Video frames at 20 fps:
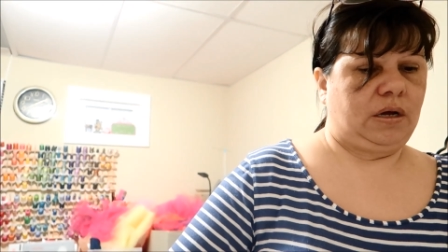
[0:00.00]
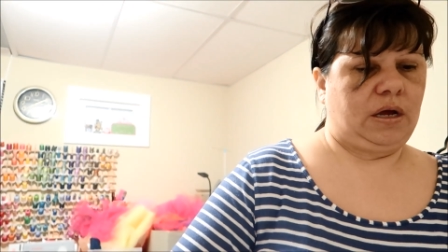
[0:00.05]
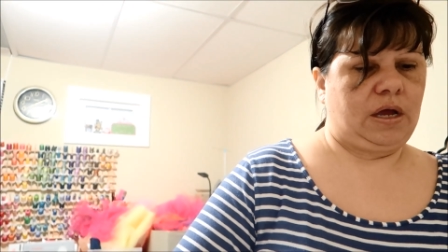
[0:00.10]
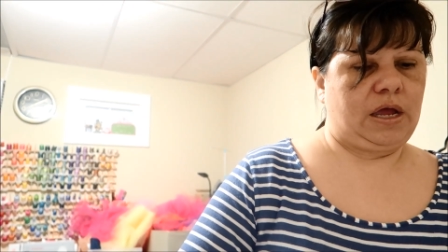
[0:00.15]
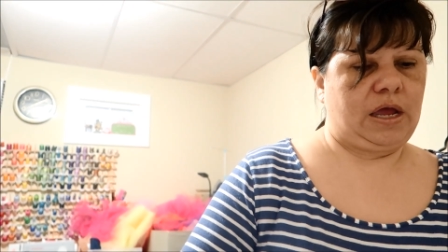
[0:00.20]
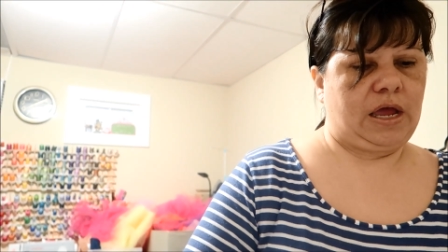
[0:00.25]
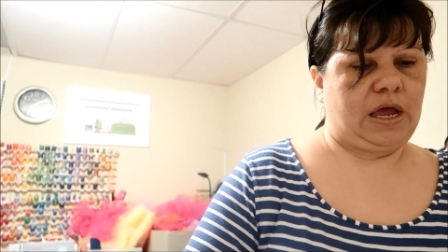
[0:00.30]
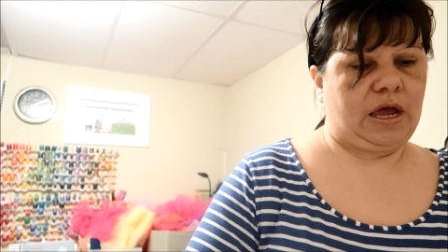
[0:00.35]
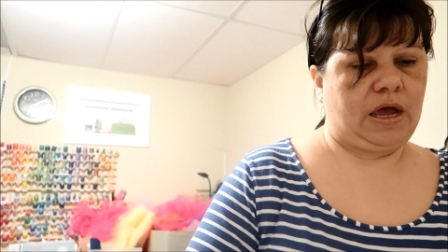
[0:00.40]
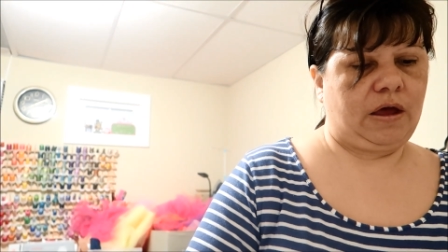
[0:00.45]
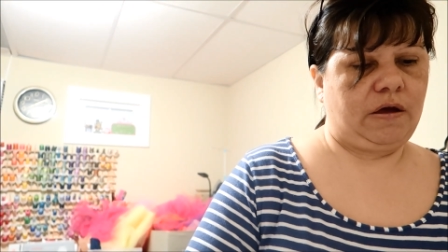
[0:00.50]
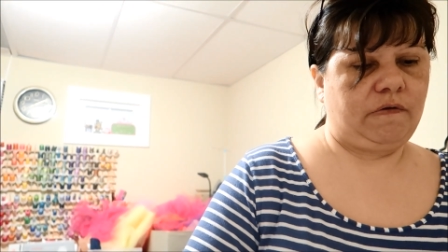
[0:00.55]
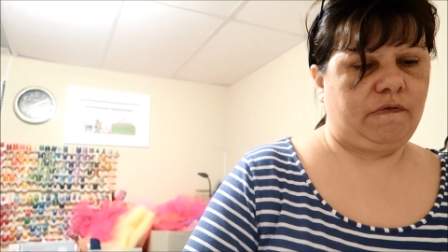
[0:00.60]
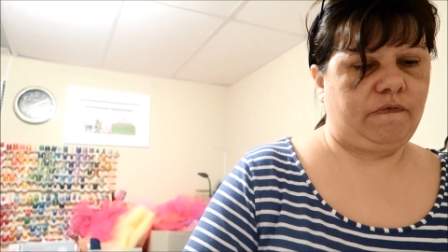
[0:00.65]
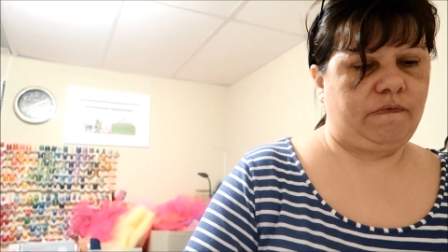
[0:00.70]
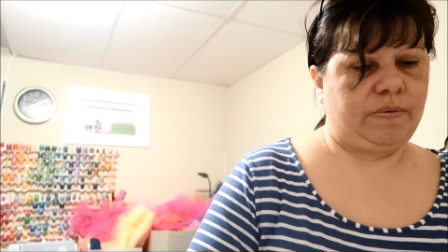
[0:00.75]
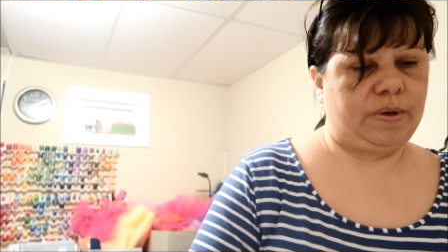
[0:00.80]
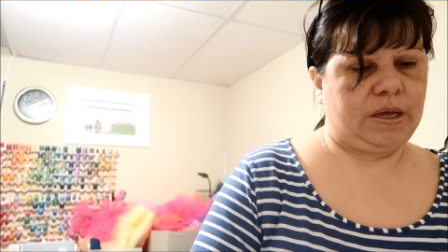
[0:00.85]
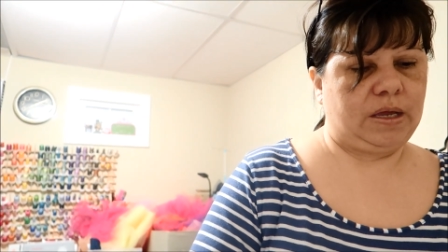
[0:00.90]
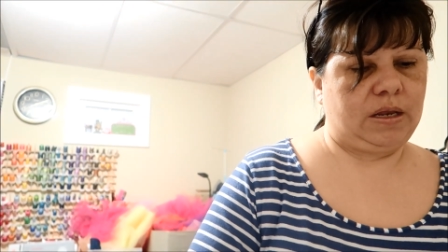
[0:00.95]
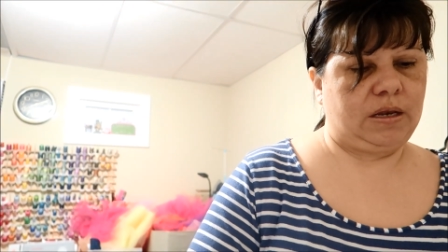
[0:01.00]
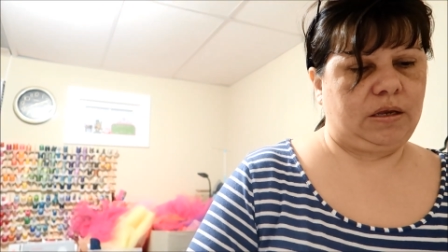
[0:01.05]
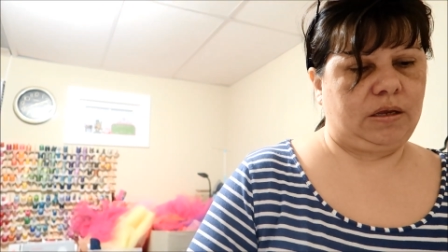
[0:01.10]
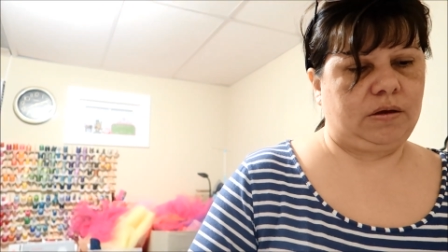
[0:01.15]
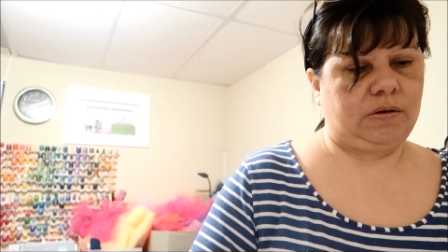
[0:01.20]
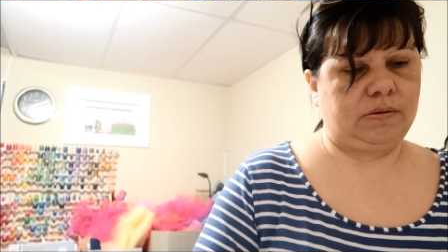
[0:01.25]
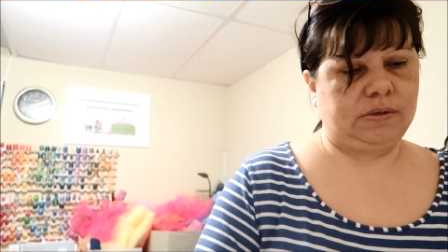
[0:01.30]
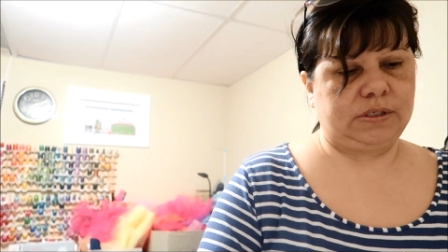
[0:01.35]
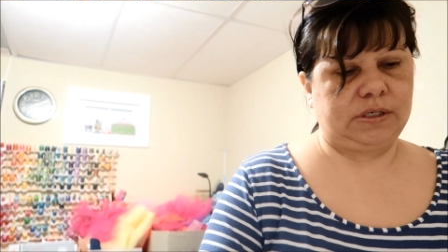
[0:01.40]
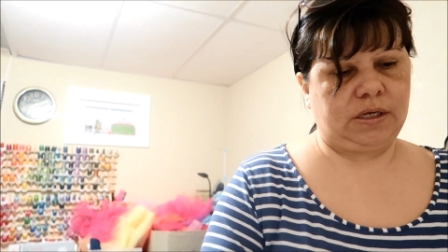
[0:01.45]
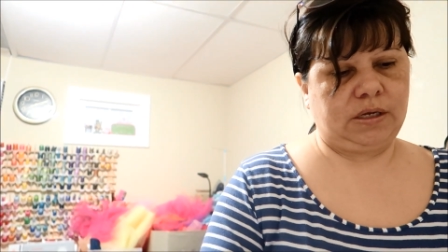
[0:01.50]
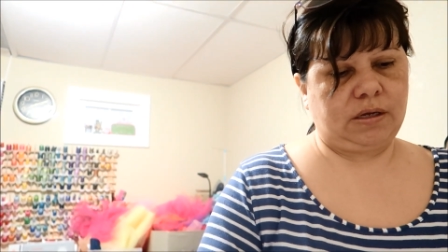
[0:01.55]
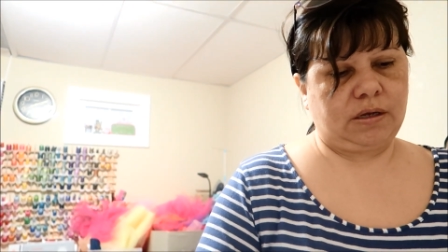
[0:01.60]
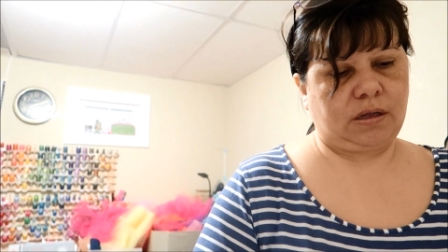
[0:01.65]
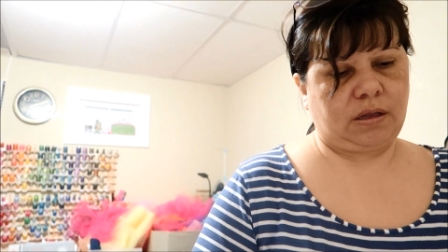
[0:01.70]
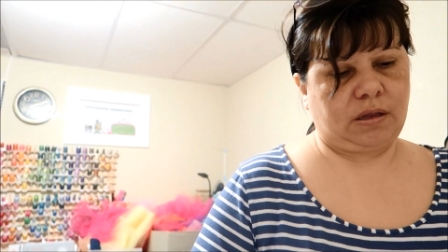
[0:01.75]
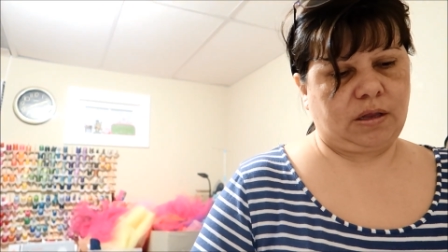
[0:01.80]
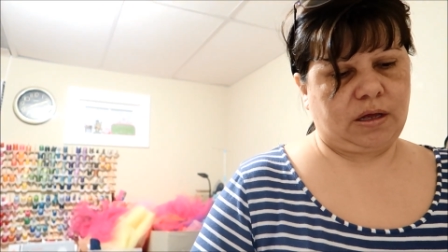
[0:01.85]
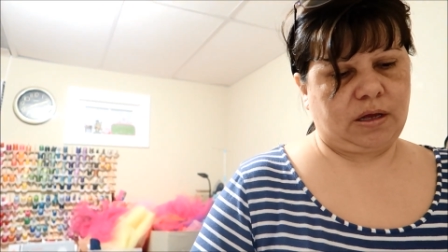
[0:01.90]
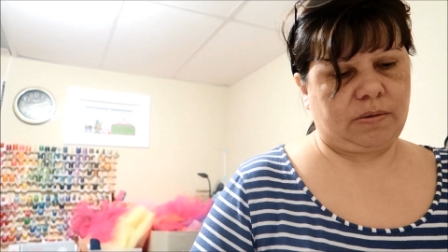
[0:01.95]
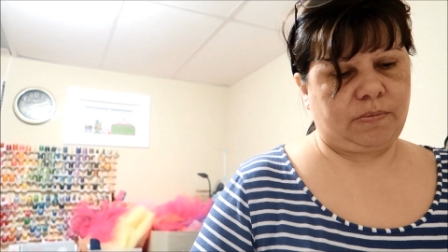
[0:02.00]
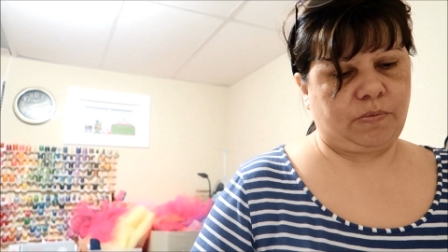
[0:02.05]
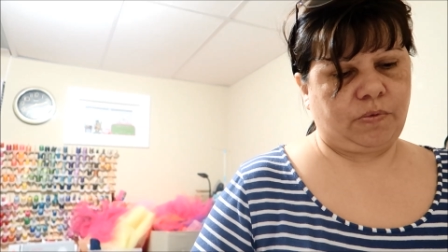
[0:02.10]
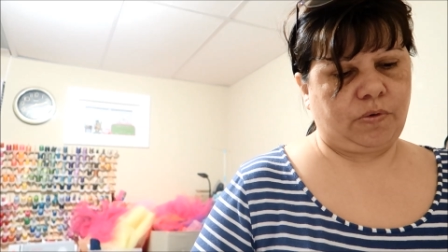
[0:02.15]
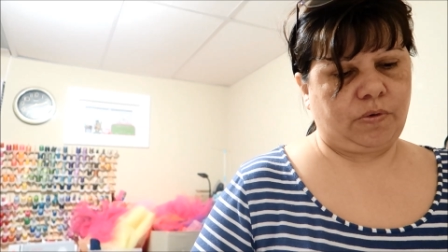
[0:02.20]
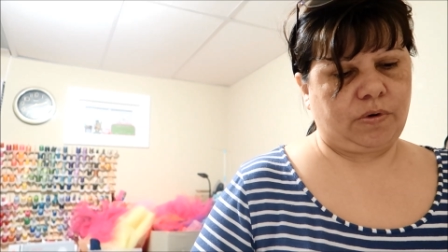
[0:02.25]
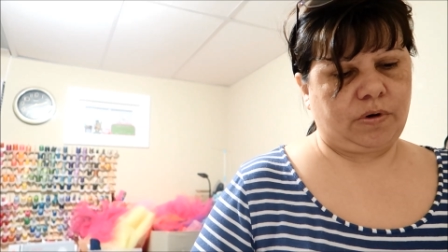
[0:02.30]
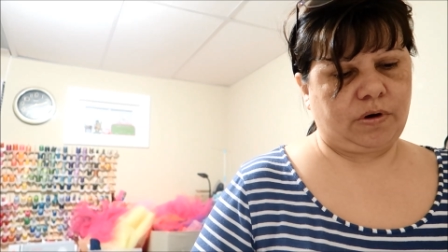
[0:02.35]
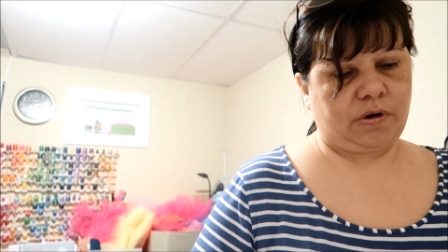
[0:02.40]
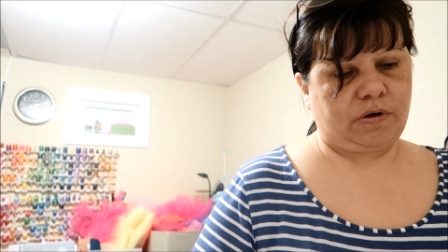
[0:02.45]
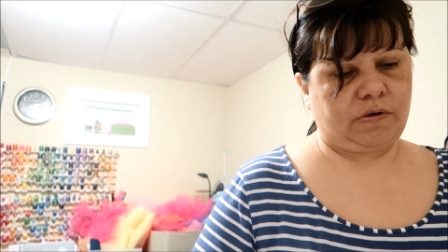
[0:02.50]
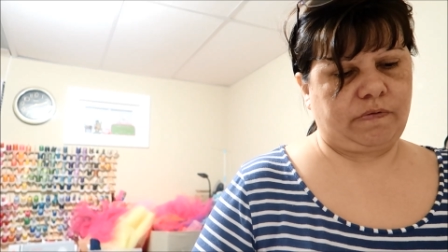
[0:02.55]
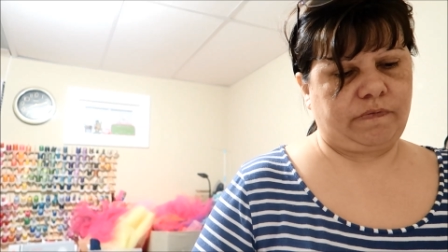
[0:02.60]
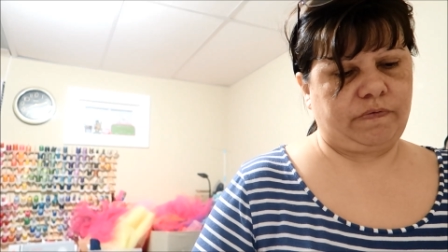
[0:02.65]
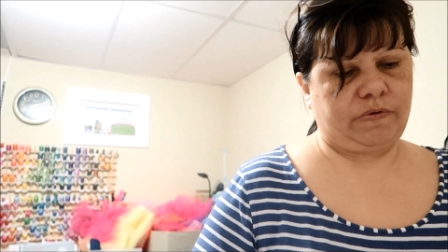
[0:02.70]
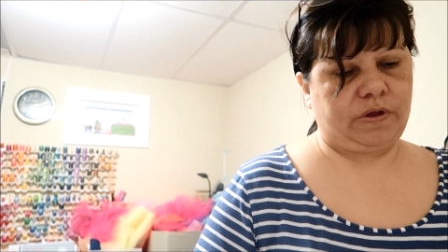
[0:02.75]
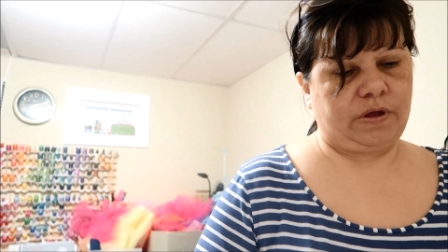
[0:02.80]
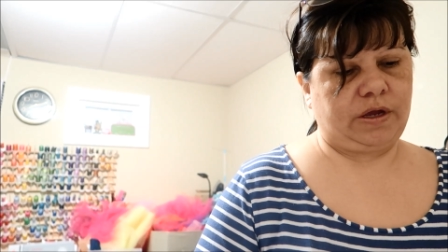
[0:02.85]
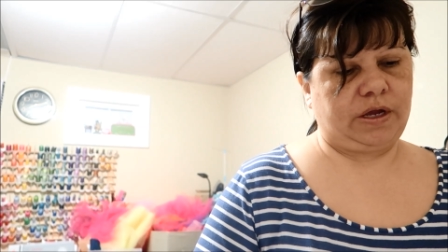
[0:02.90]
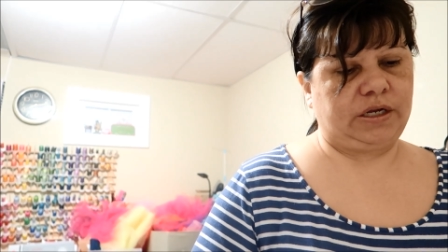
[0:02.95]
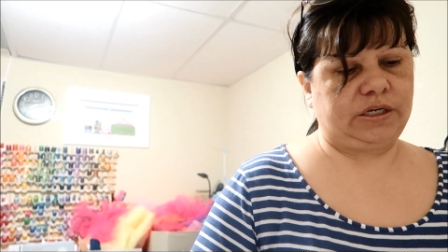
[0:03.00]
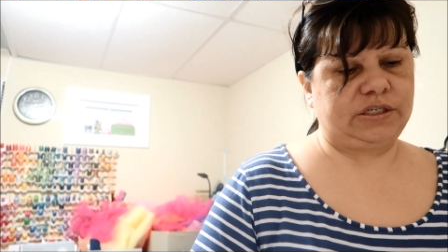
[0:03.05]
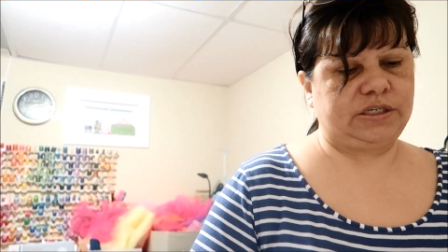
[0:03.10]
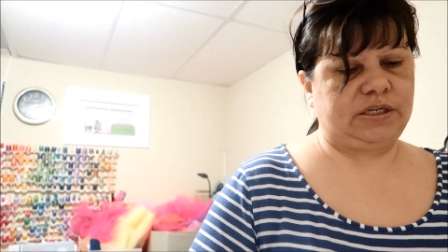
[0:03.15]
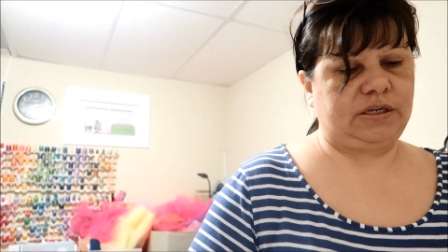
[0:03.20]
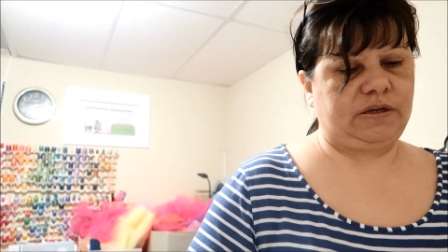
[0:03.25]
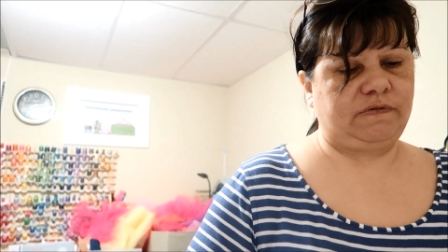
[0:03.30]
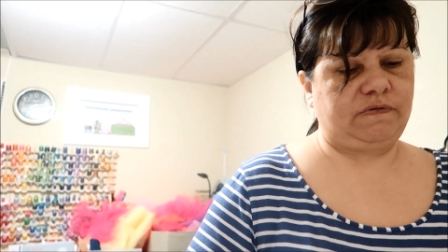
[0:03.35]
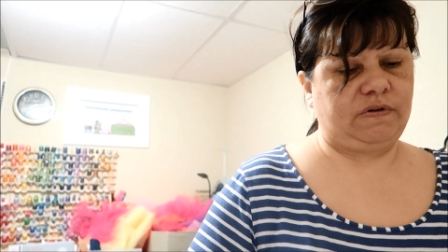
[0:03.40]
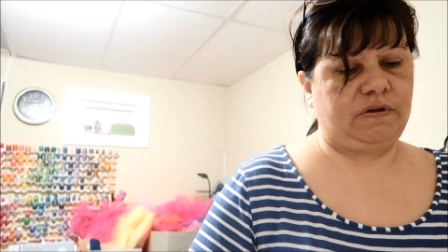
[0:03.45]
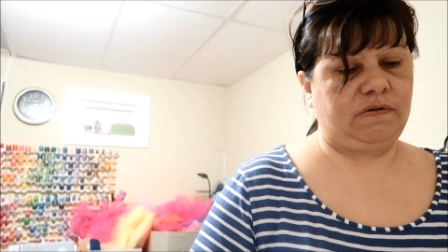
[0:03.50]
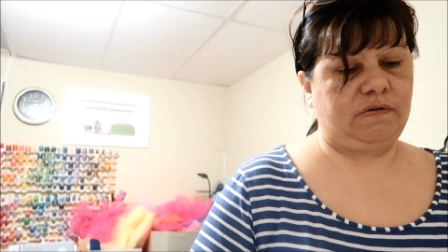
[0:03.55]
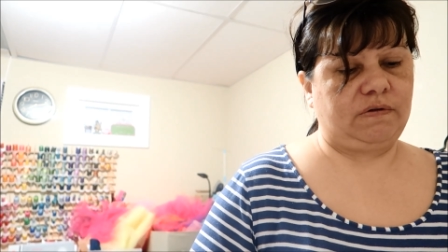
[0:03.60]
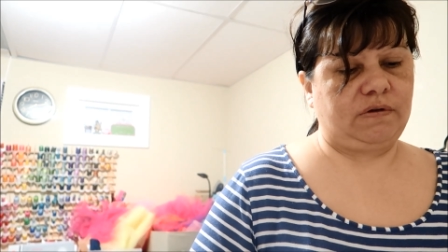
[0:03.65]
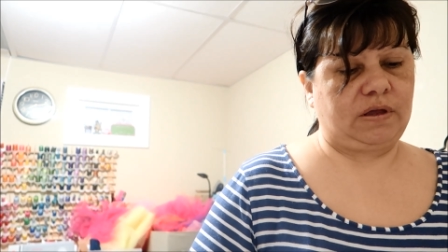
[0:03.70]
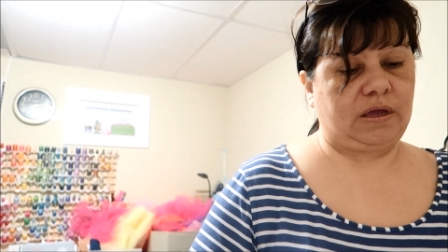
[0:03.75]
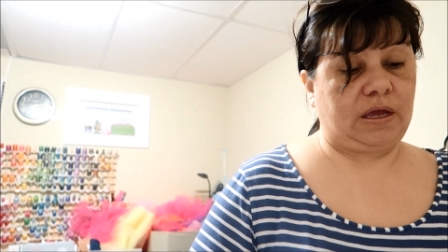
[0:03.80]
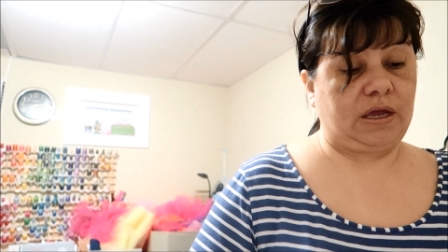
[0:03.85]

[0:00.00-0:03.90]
I have been using a lot more of the HTV